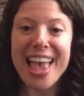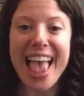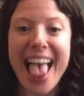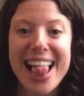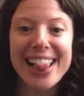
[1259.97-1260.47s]

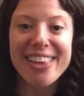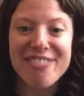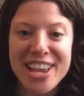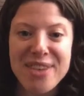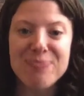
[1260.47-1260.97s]

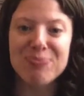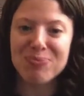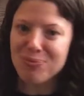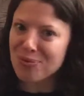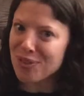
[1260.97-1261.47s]
Elephant.
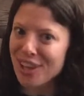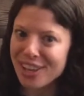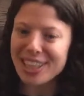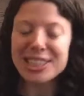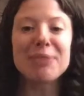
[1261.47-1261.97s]

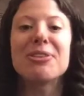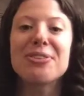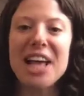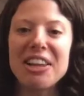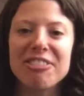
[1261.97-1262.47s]
Let's come into
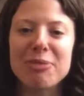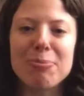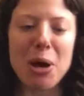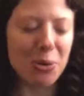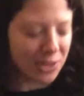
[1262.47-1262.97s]
an elephant
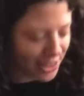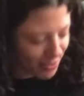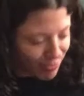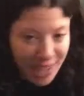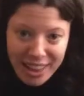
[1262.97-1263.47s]
pose.
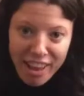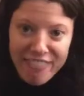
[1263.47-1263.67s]
I love